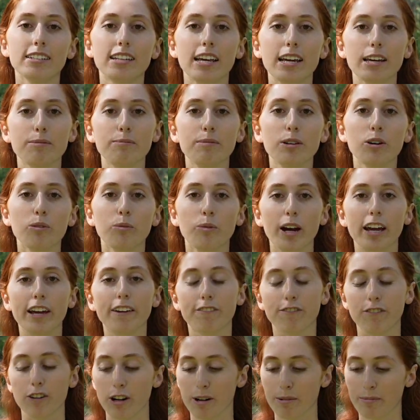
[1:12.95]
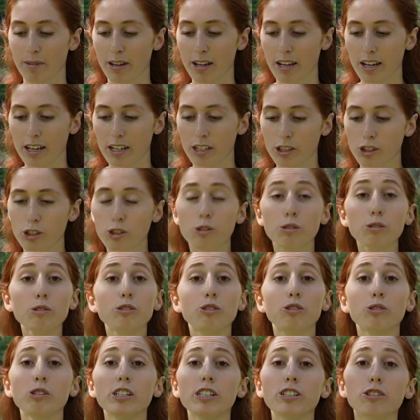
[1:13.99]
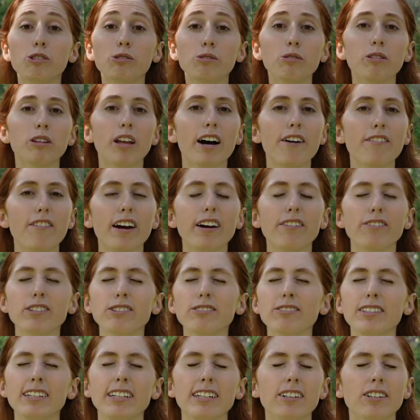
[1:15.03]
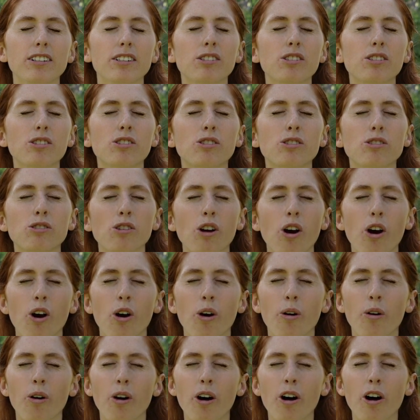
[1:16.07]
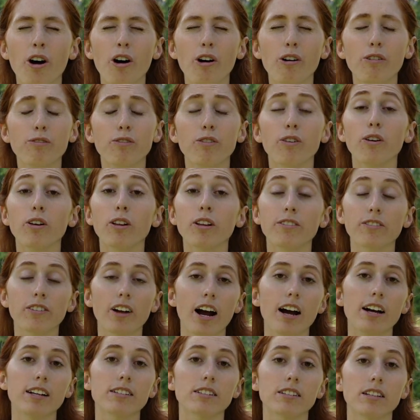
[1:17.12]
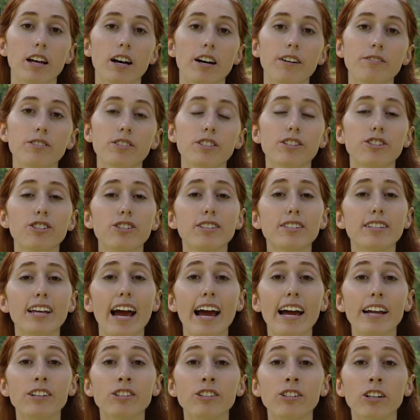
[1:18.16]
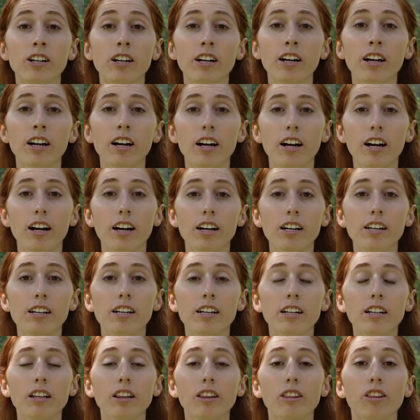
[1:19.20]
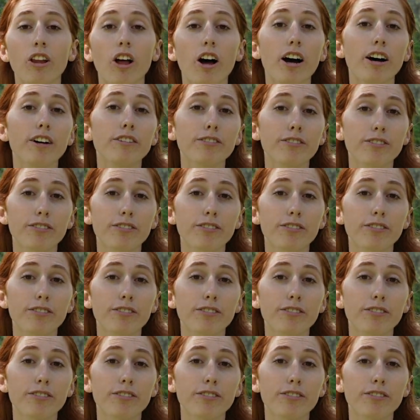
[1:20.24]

Take me away from true joy, true love. Everyone here is so full of God's love. Such a tender love.